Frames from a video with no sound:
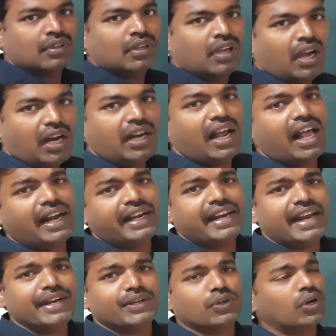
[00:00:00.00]
And already
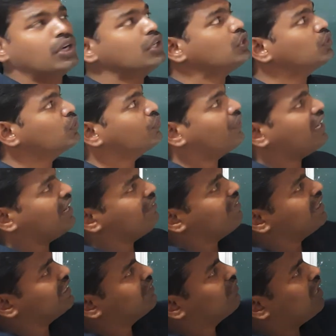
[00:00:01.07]
I told you,
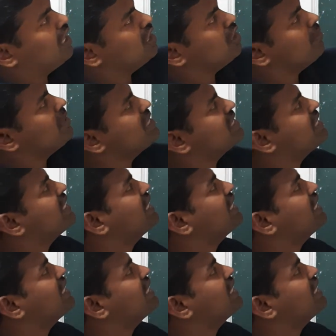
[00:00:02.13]
whenever the volume is in